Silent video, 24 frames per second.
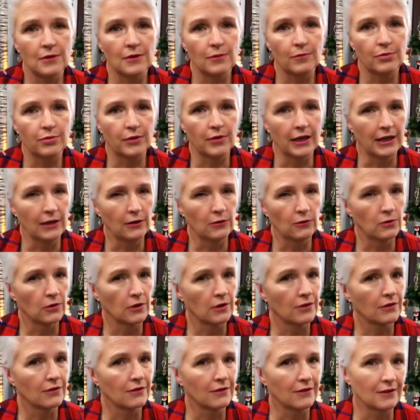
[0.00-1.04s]
the brain
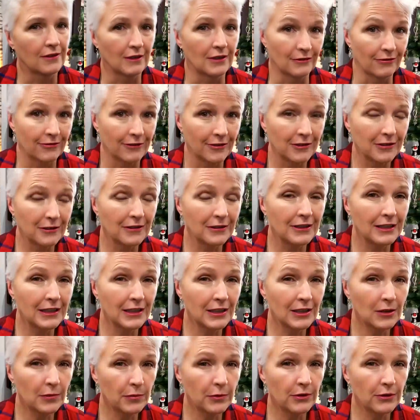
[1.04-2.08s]
works differently
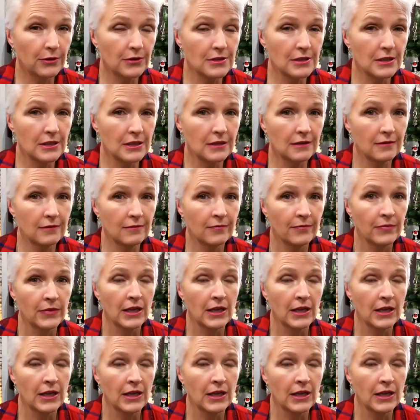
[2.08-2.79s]
in a person,